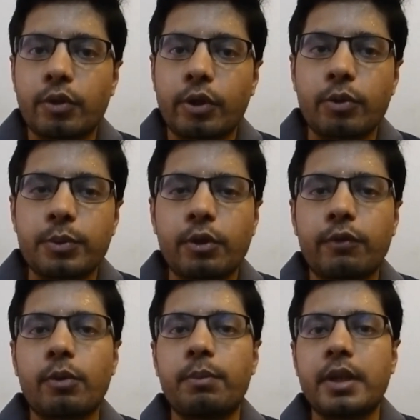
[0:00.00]
You can observe
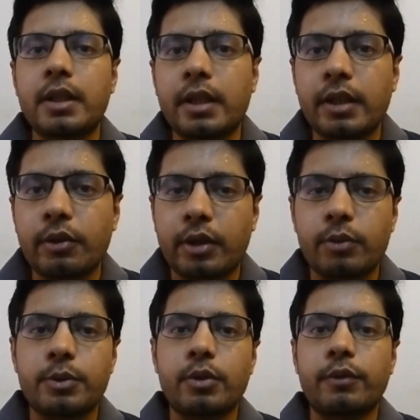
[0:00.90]
your breathing, you can
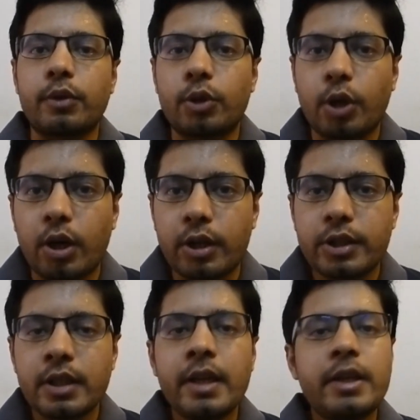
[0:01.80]
observe your
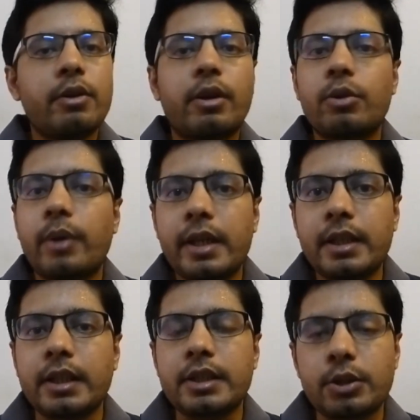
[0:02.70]
thoughts, you can do anything.